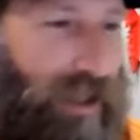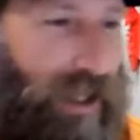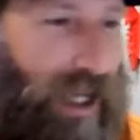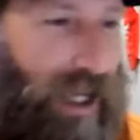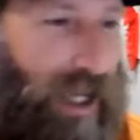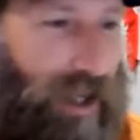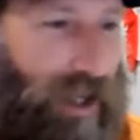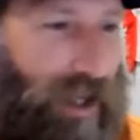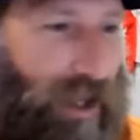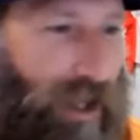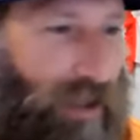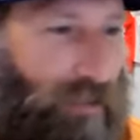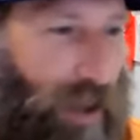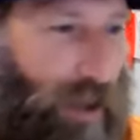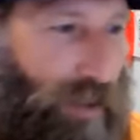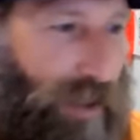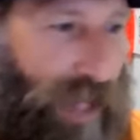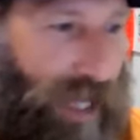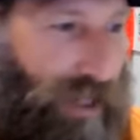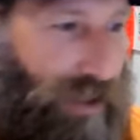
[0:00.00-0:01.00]
and
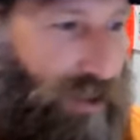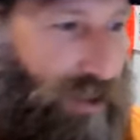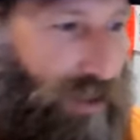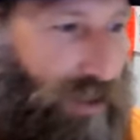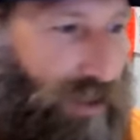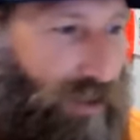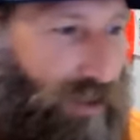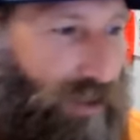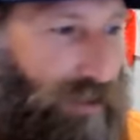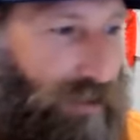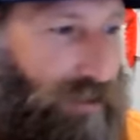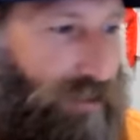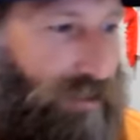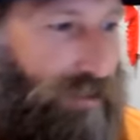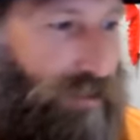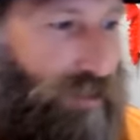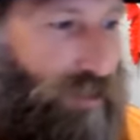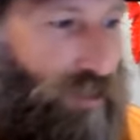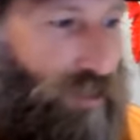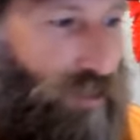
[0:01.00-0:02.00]
maybe that's
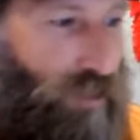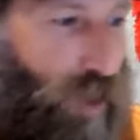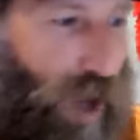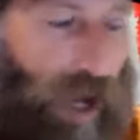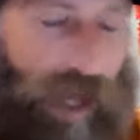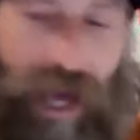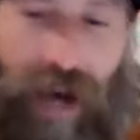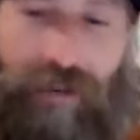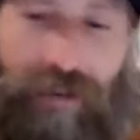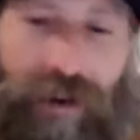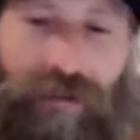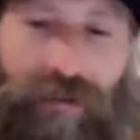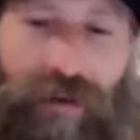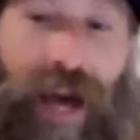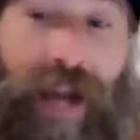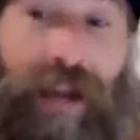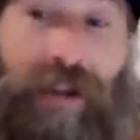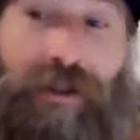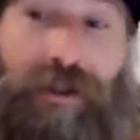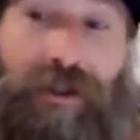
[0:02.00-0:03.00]
why they have an
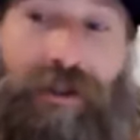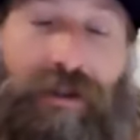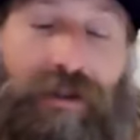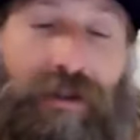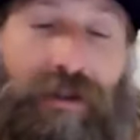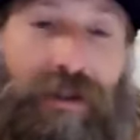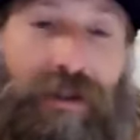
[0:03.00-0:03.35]
advantage